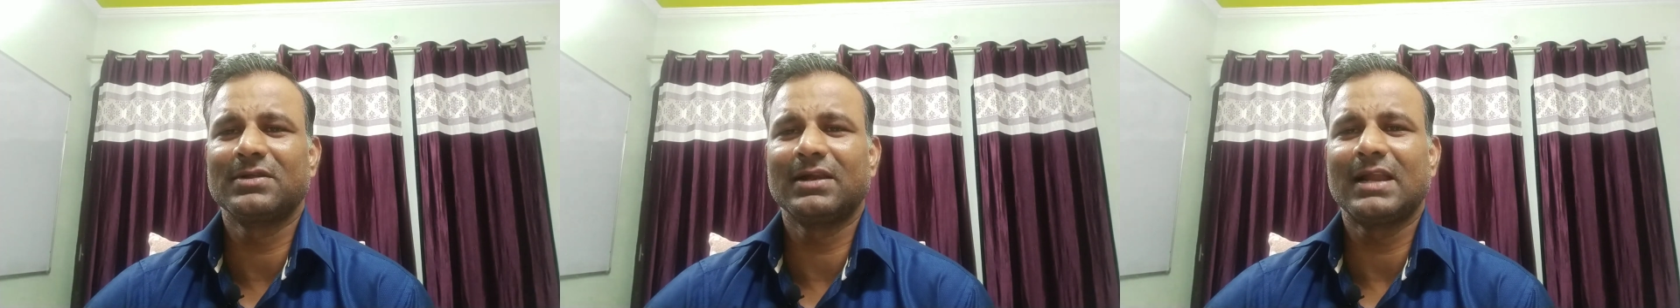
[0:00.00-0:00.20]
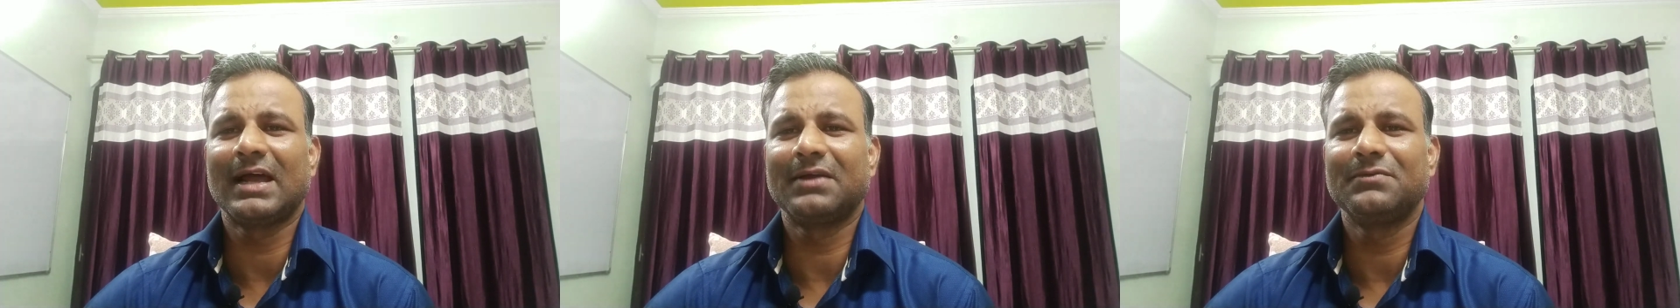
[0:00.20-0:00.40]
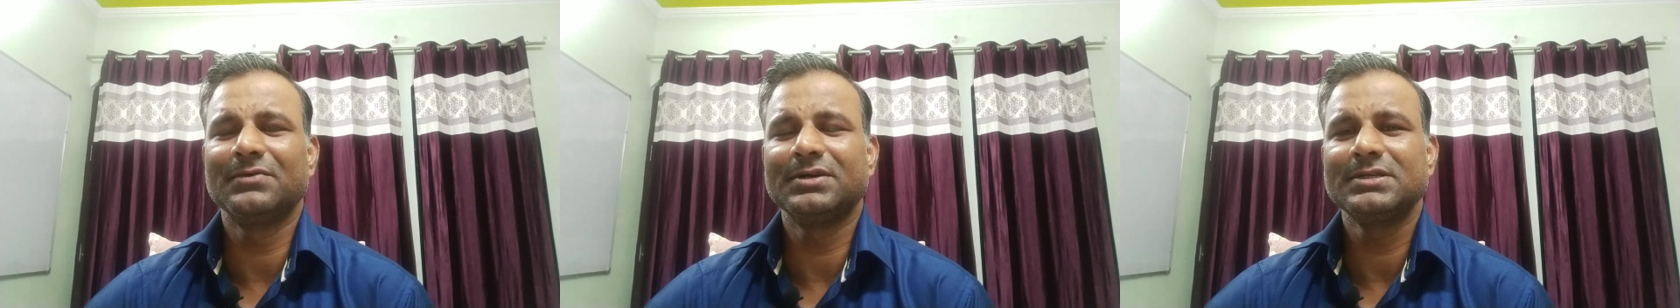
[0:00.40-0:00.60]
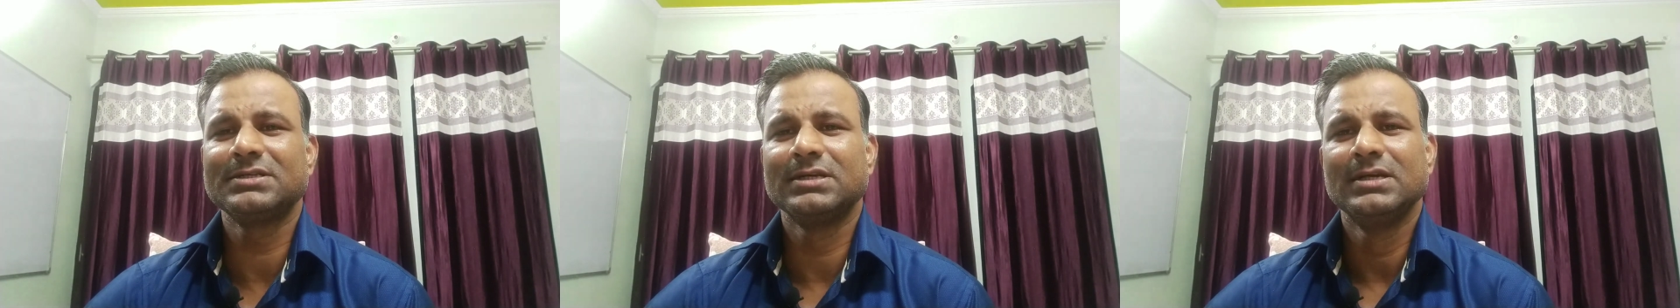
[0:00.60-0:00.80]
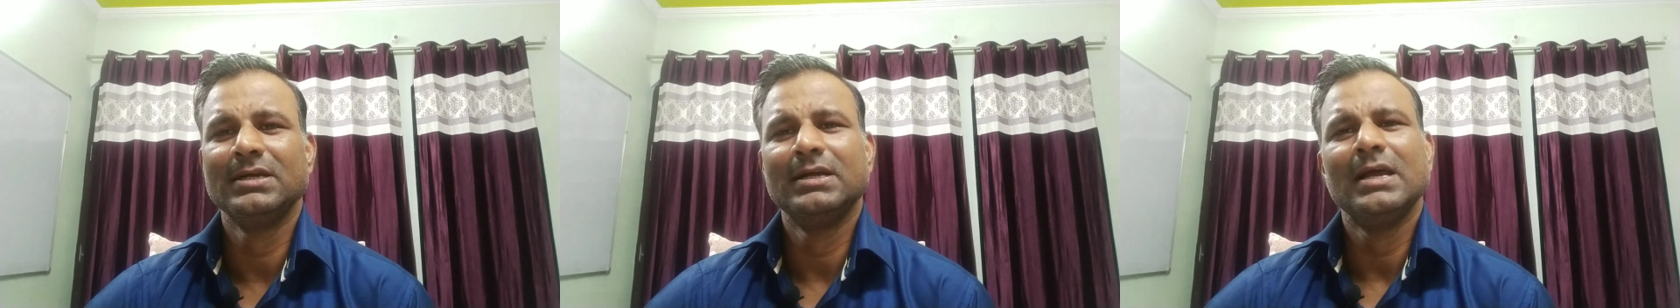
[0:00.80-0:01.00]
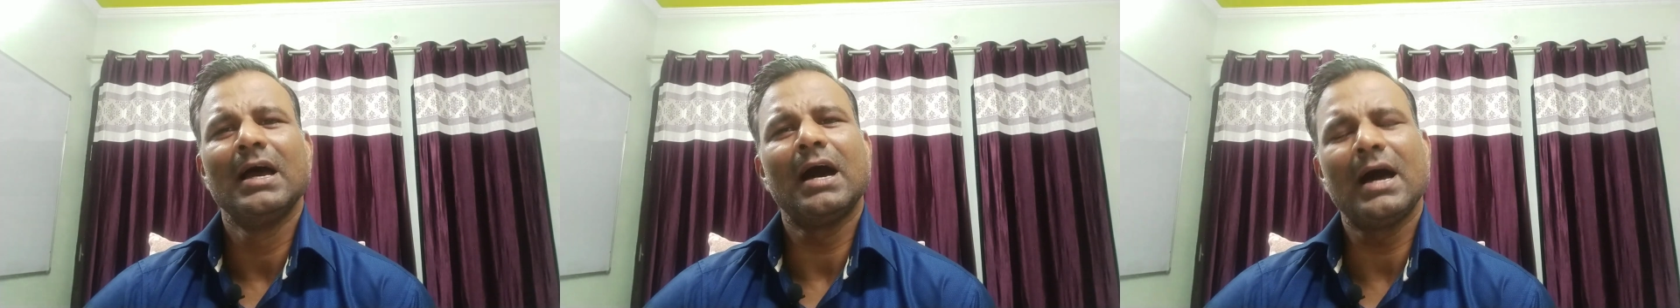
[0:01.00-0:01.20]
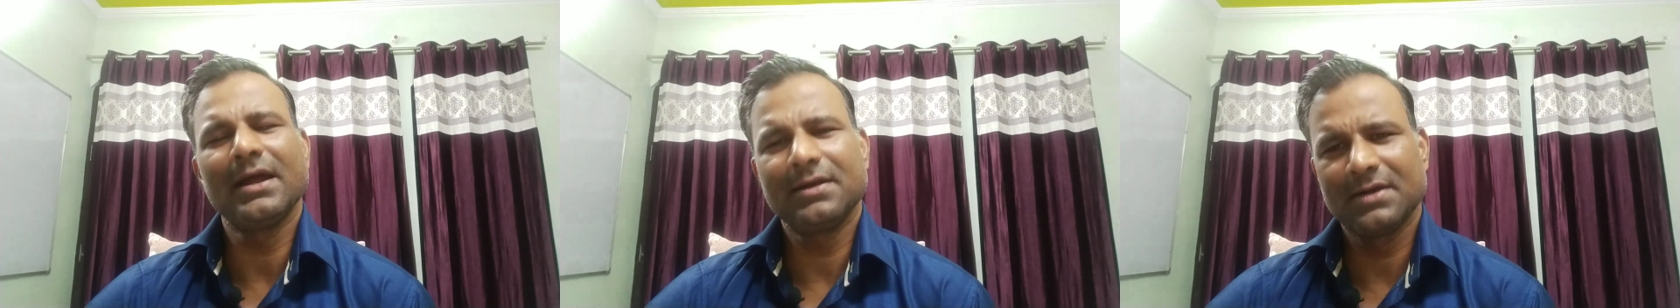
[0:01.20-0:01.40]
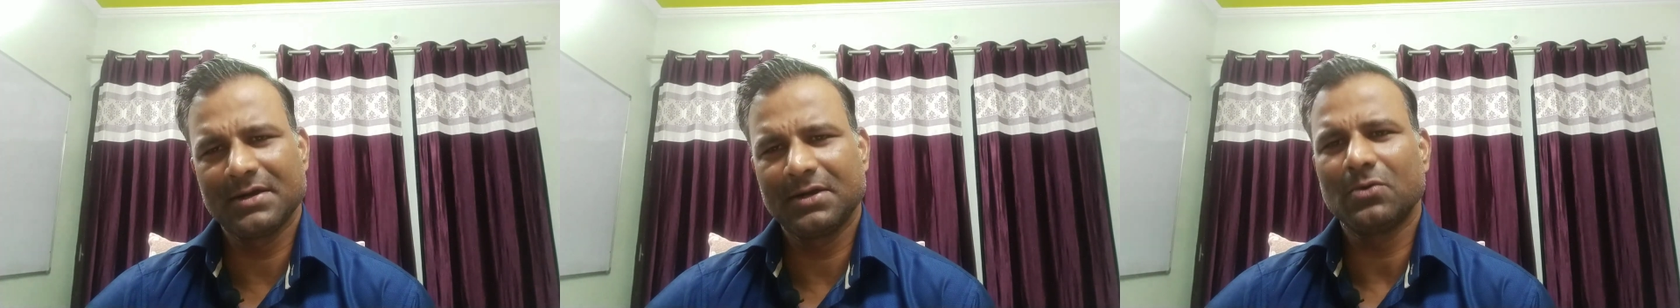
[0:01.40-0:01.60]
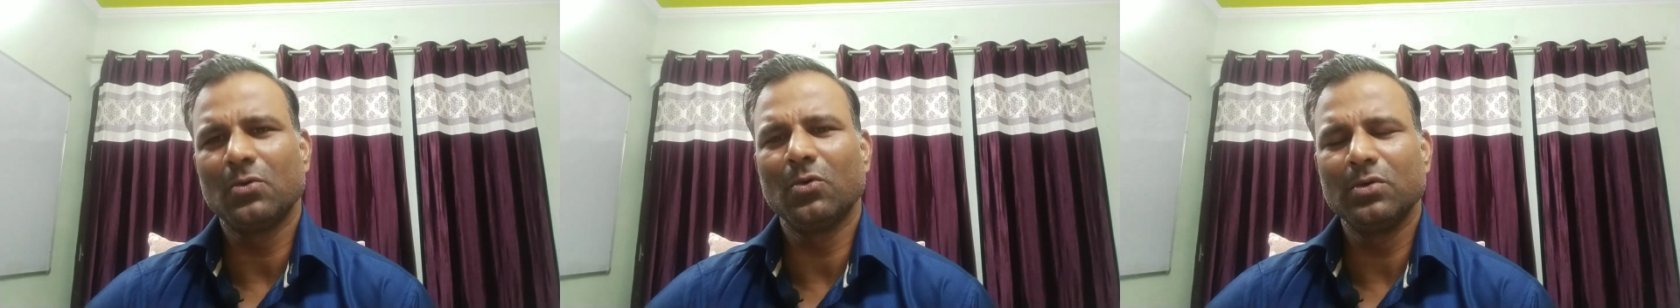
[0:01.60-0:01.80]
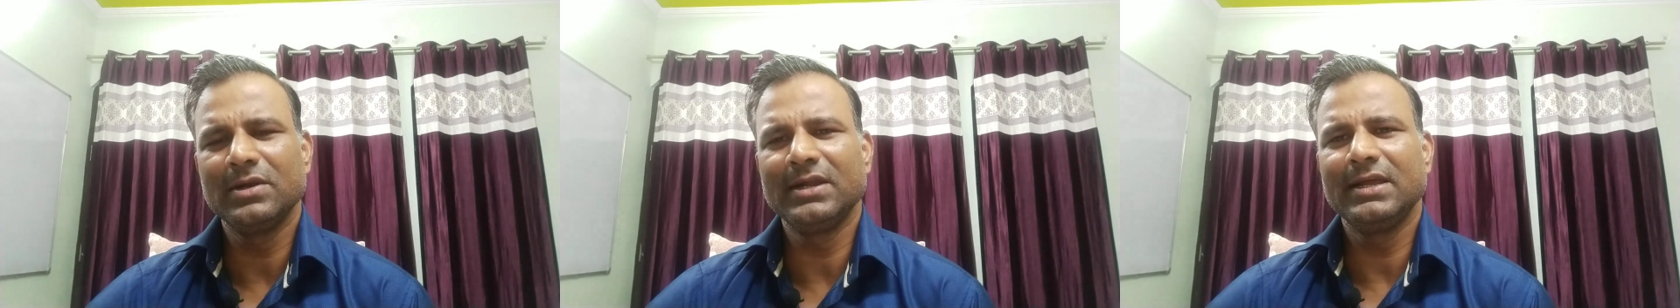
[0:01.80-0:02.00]
language, I did it
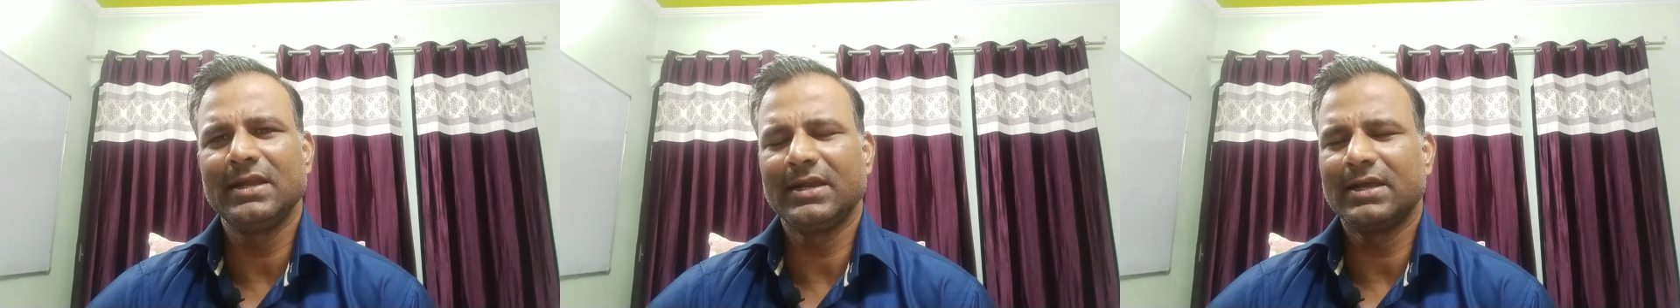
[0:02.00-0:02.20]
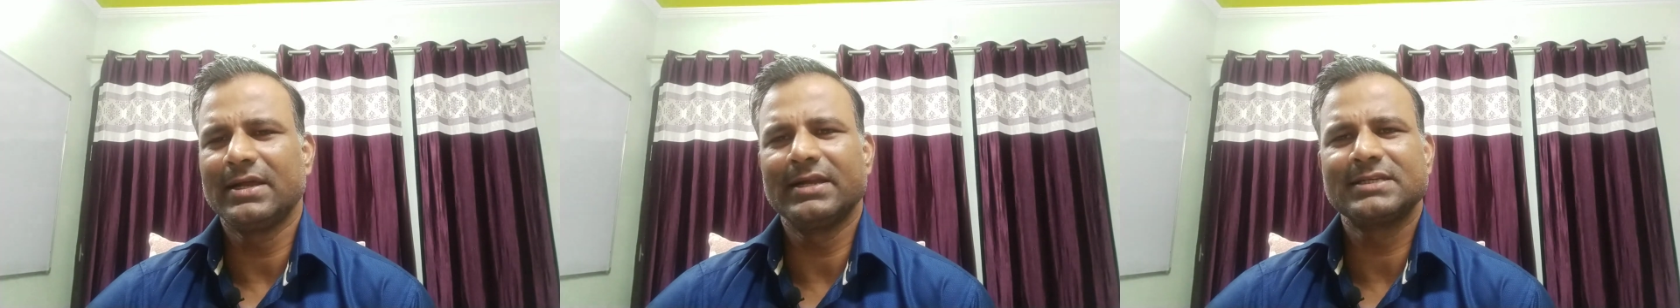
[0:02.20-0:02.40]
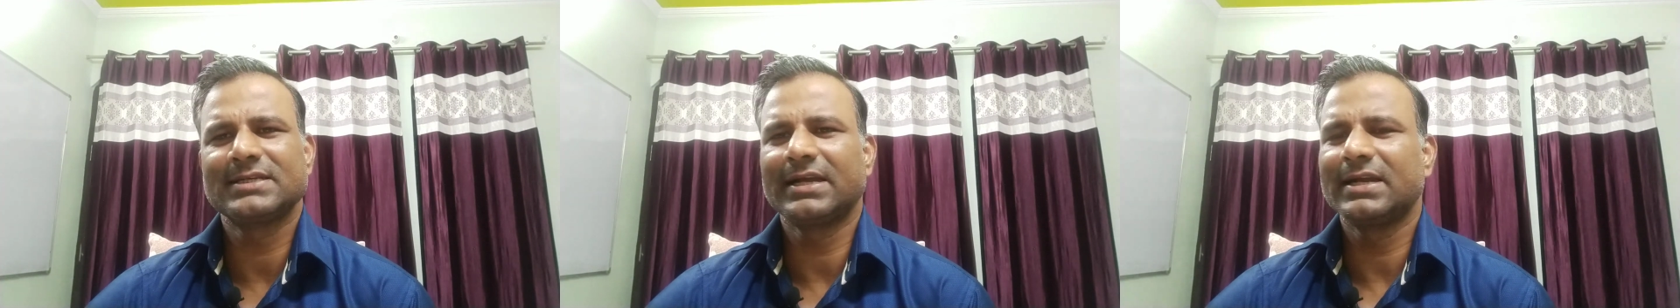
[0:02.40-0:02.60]
only in English.